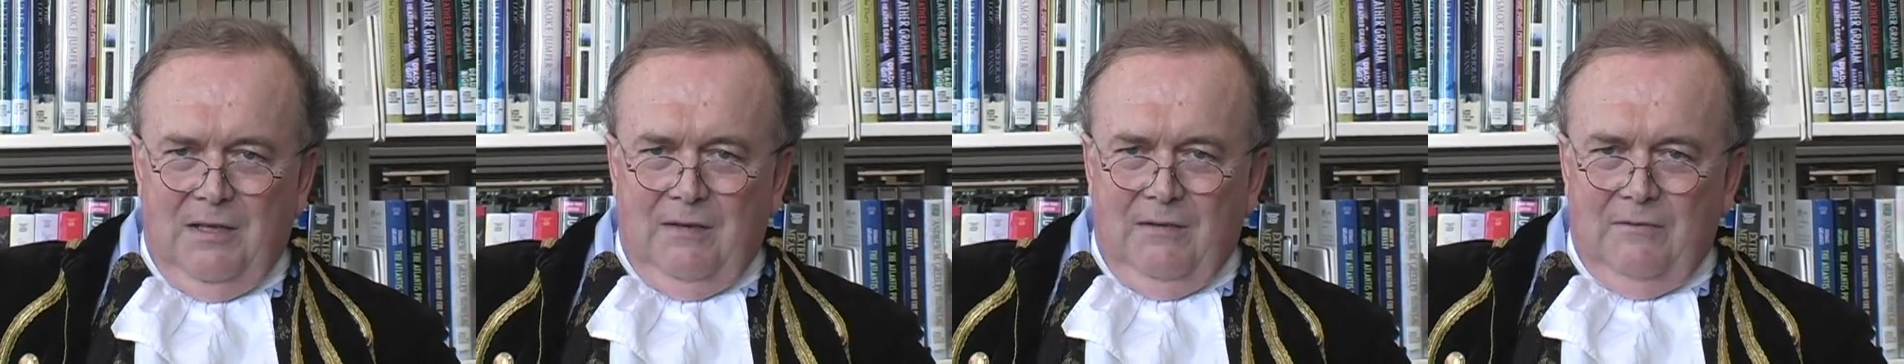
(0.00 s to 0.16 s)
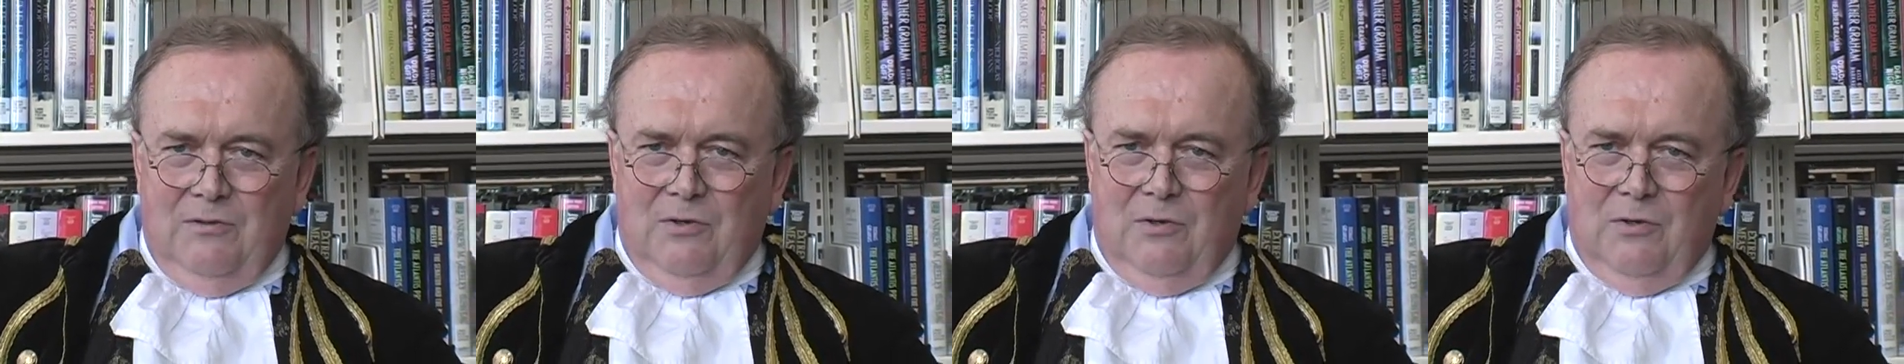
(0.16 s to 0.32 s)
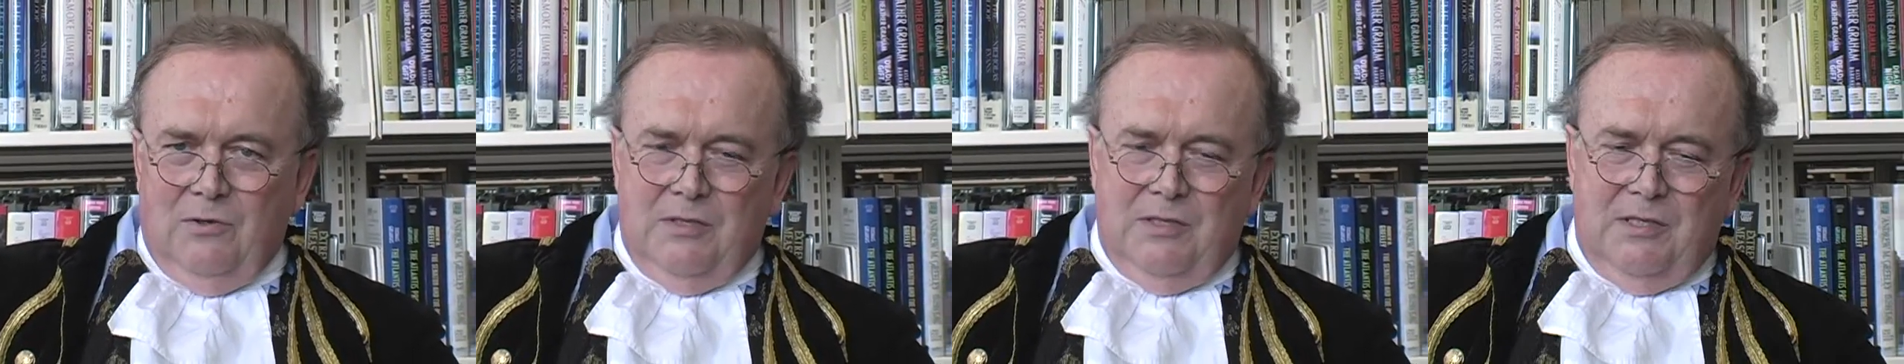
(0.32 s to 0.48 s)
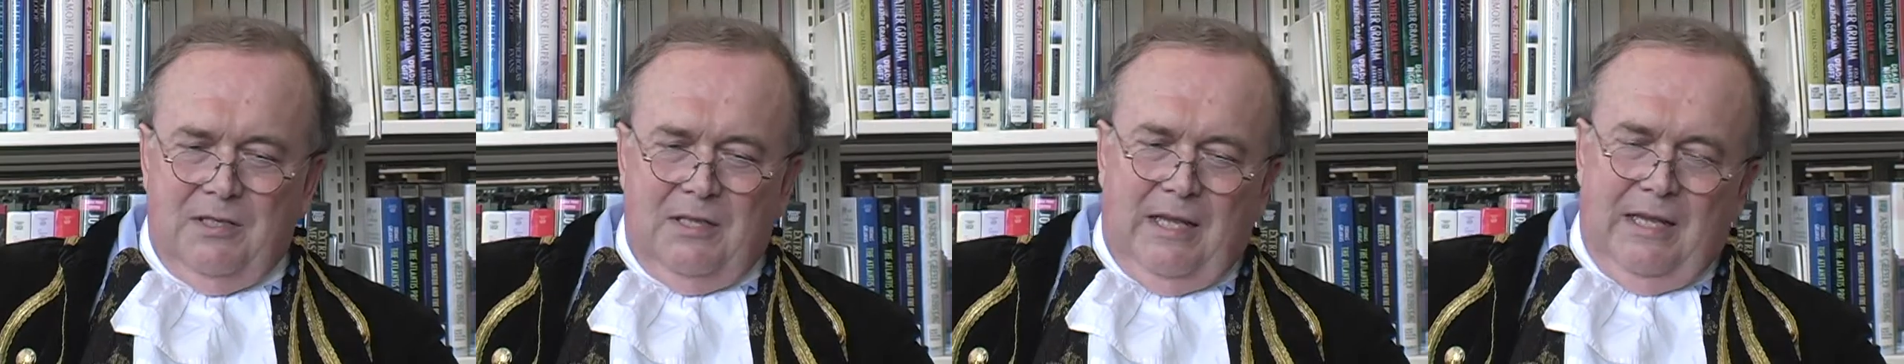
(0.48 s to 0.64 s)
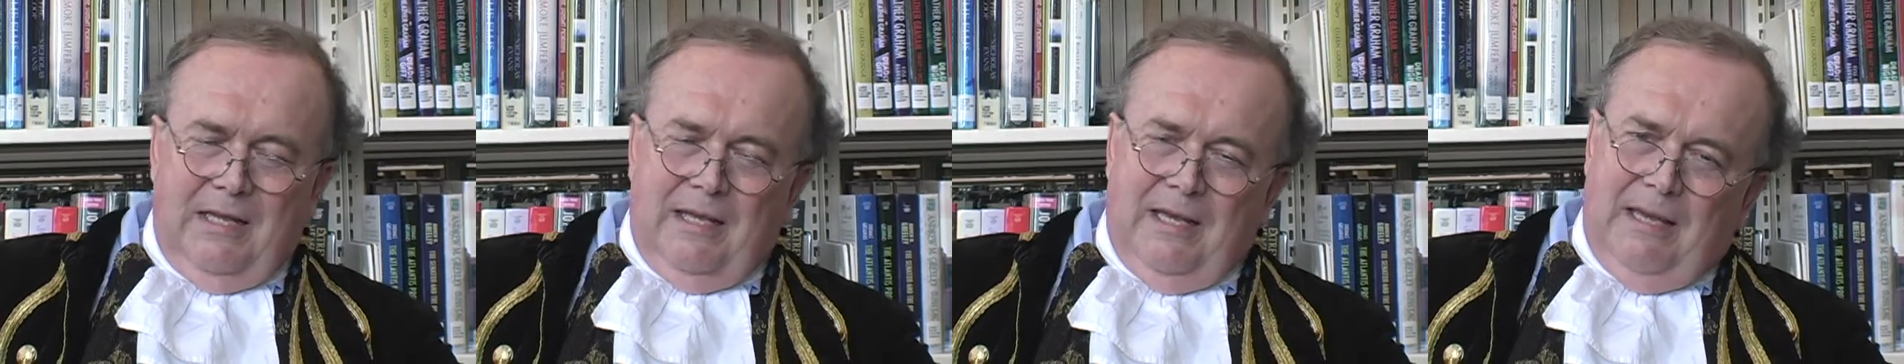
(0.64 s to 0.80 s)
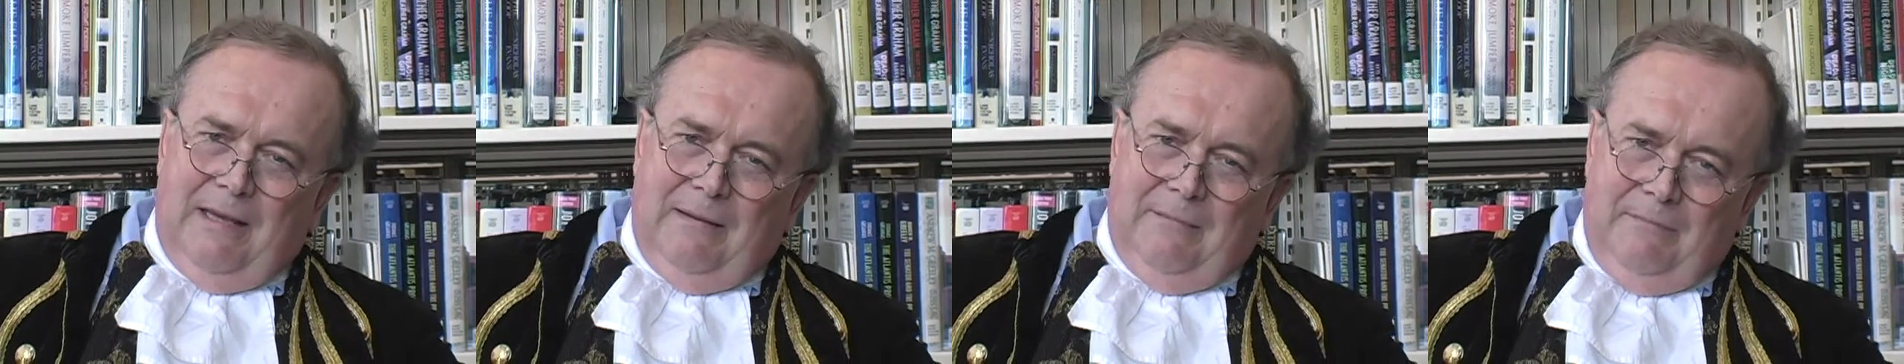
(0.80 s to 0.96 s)
Of course, they
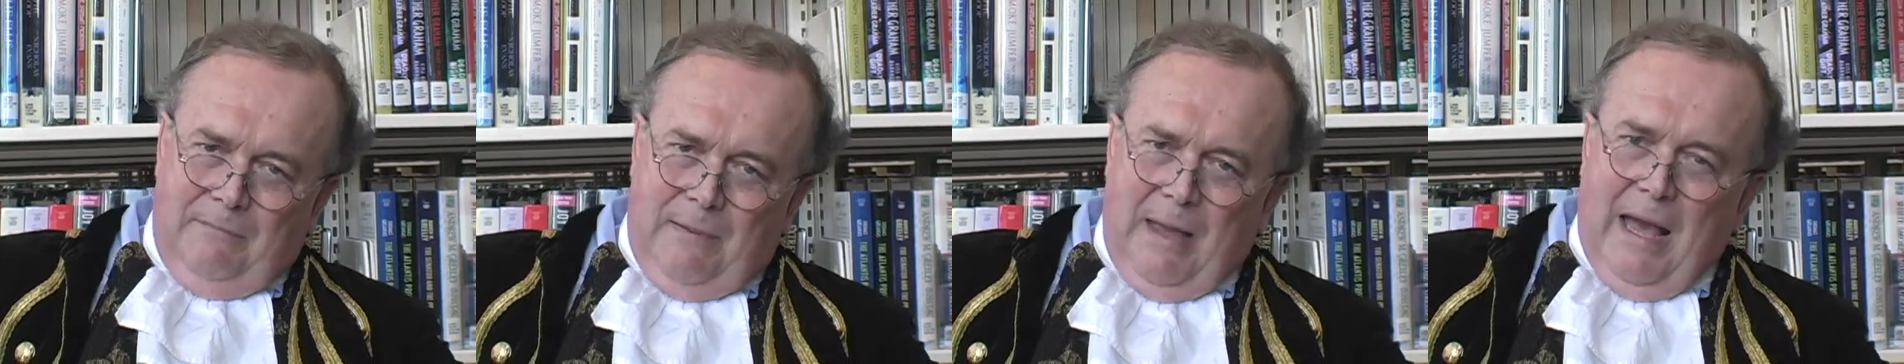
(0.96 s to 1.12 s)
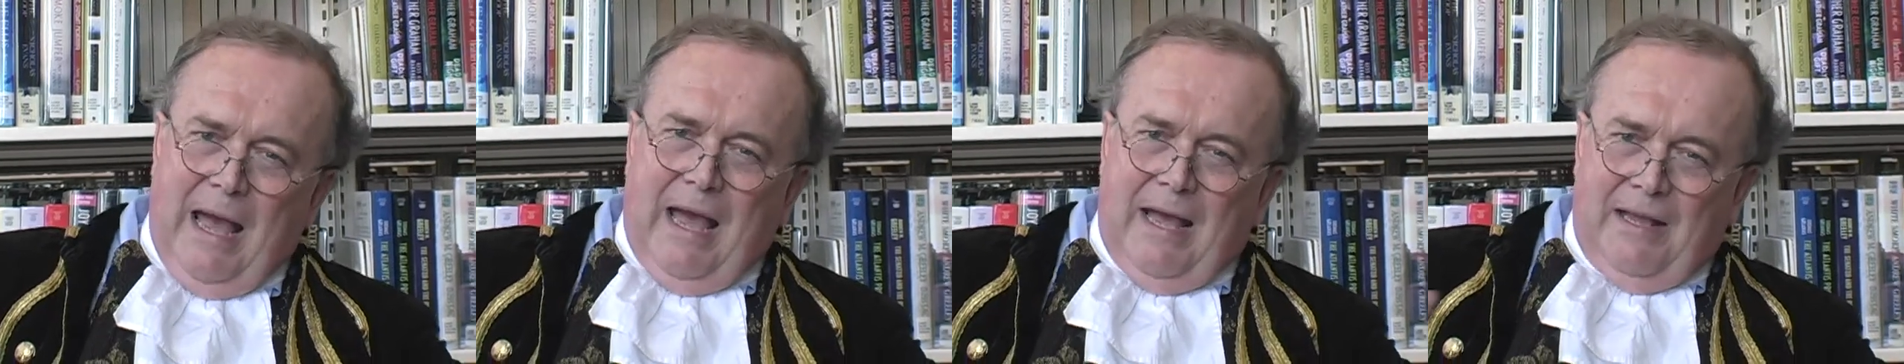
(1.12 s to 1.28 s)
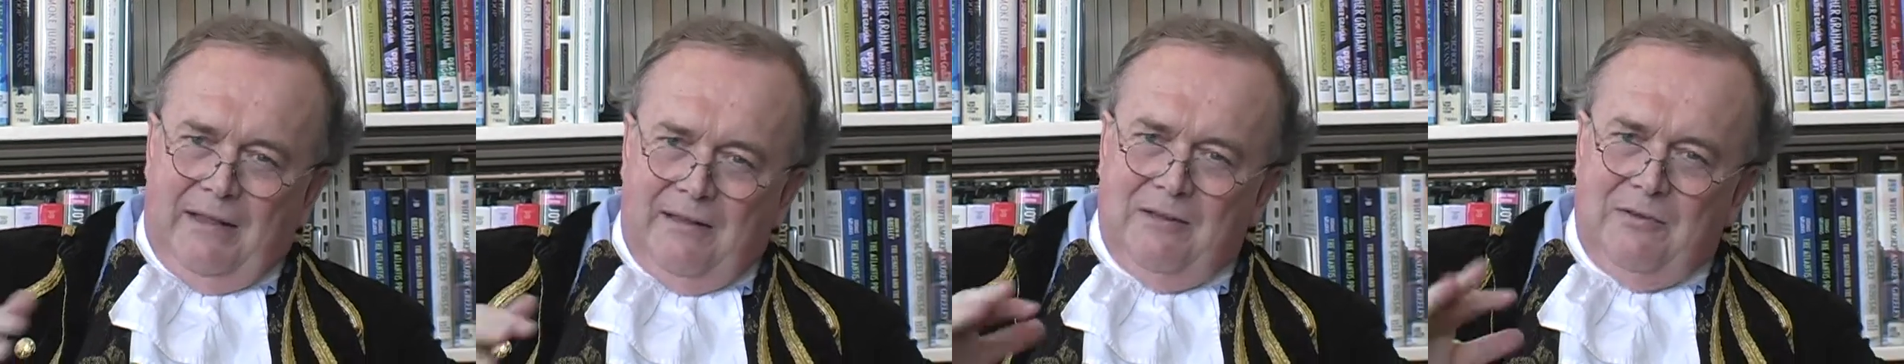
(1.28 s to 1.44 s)
came back